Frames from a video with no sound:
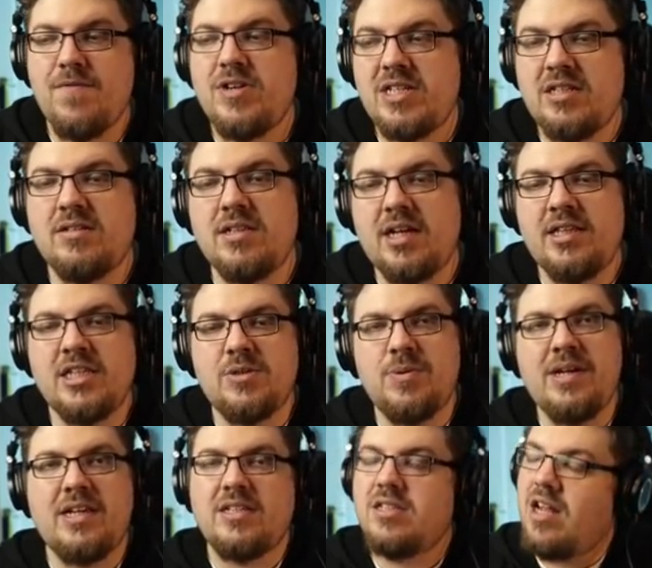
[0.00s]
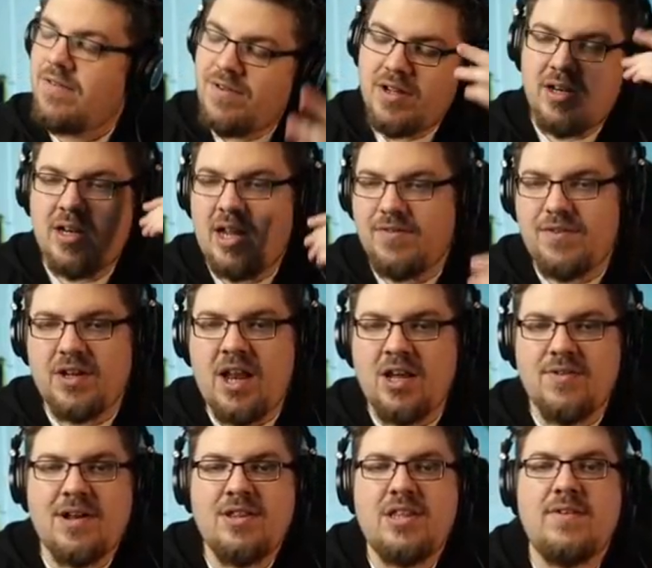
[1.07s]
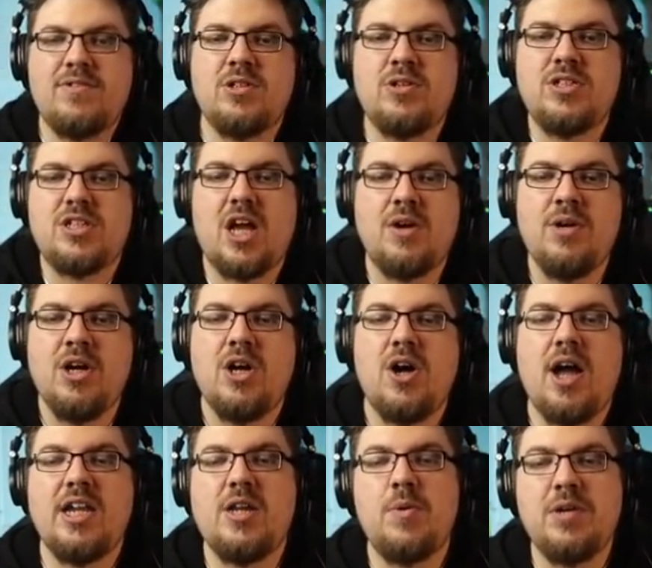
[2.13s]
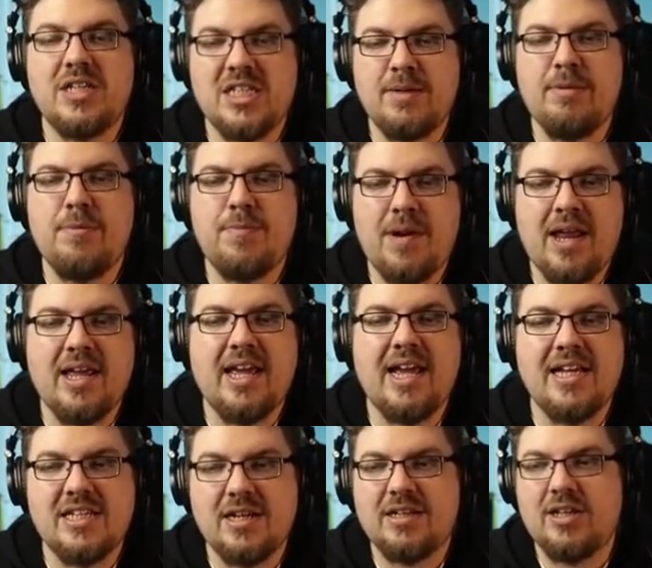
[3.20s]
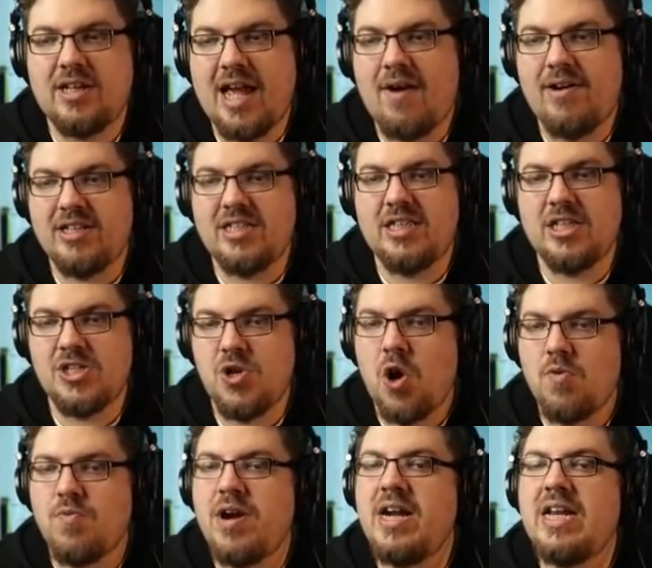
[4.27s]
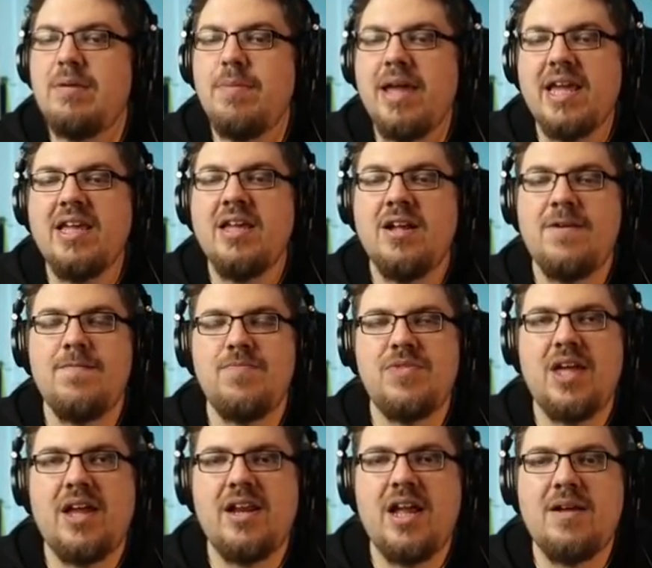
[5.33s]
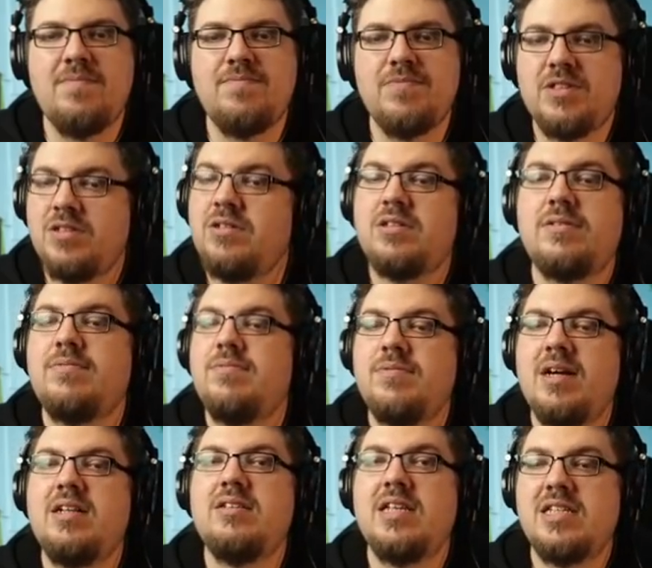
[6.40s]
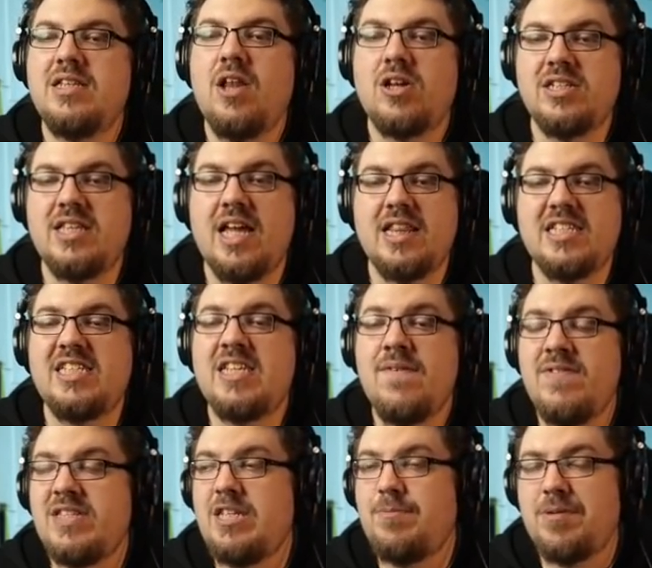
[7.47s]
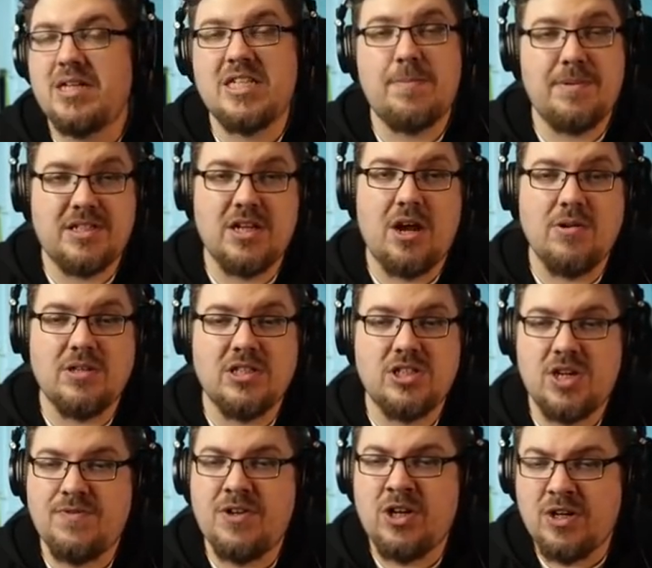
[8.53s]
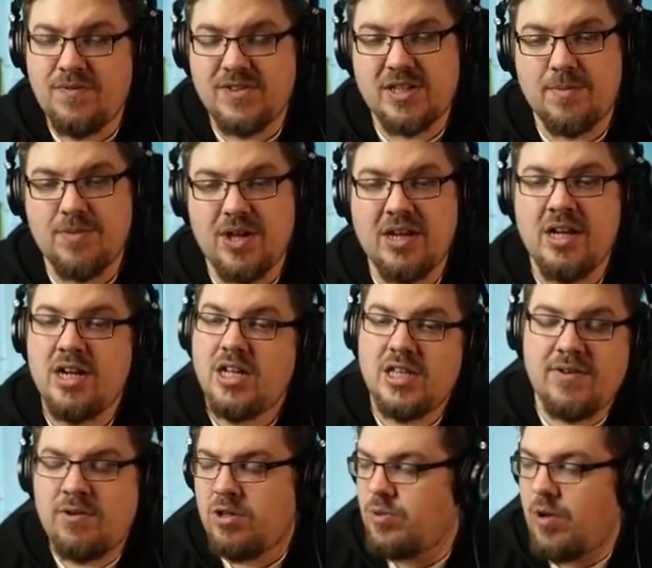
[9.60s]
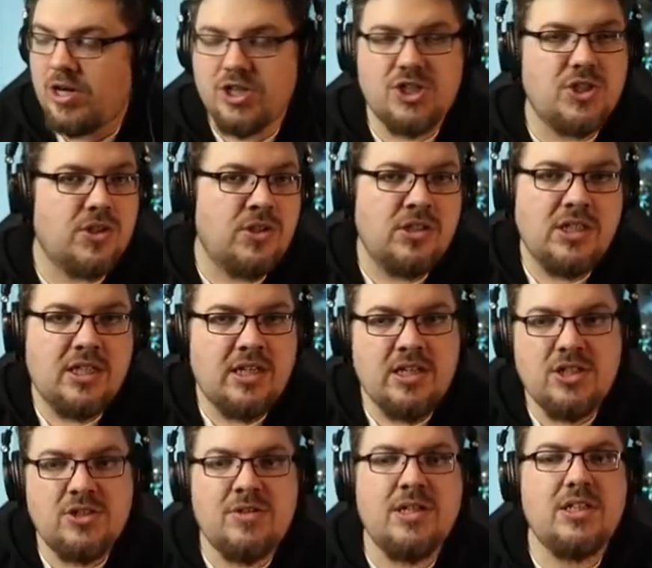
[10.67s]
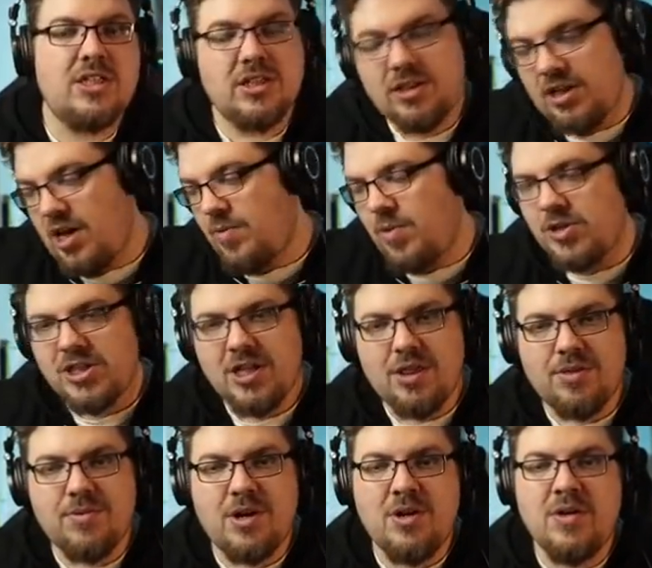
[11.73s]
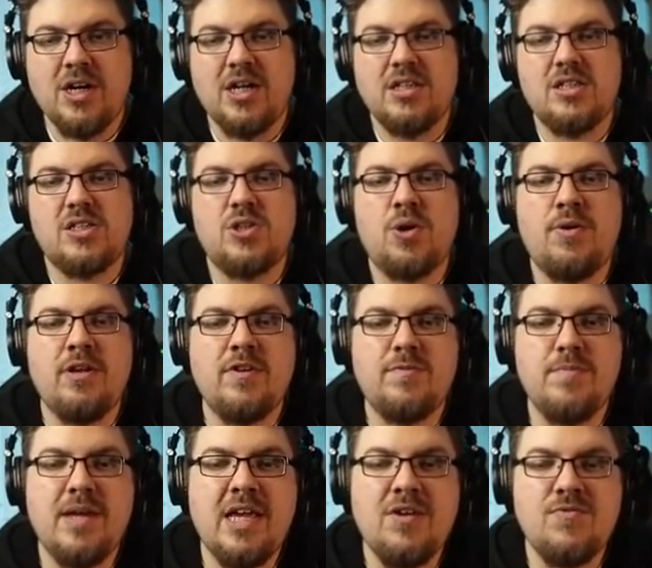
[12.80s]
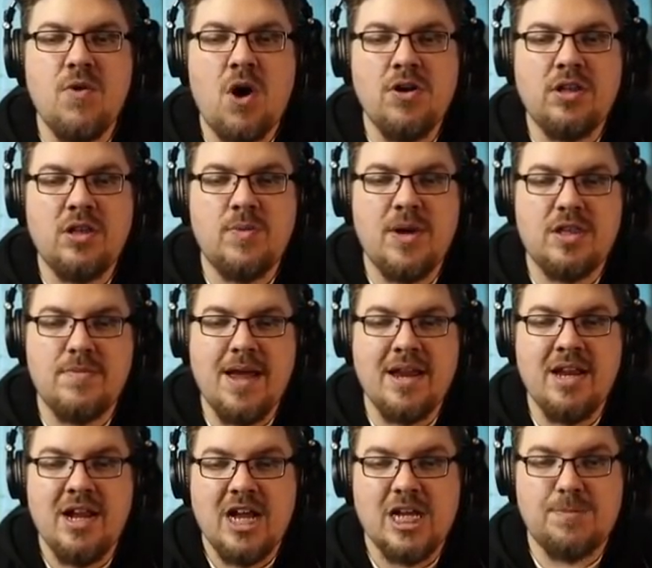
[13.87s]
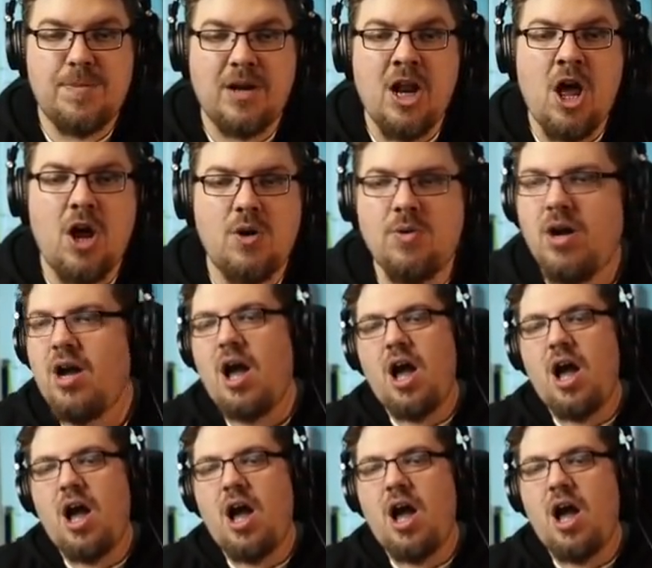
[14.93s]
every single day this week. So if you like Grand Theft Auto and you want to see me play it as a character that's not really me, then cool. Well, there's lots there. There's 70 plus episodes. So if you're looking for something, they're all quite short. You'd enjoy just, you know, watching through the story of me, Ron, and the Weathermen as below.